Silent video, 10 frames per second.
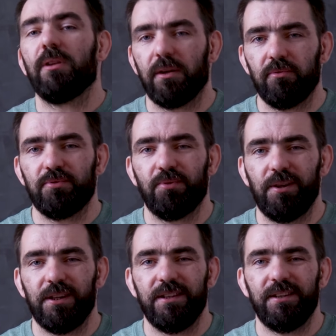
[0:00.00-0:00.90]
and all the
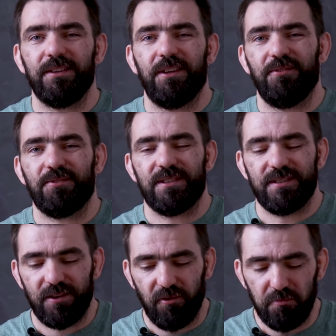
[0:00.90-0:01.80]
tastes
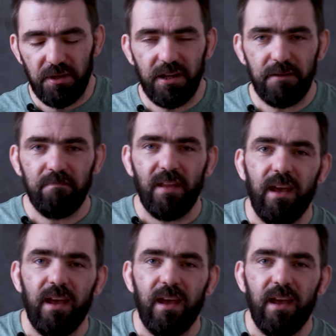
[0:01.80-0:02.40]
inside combined.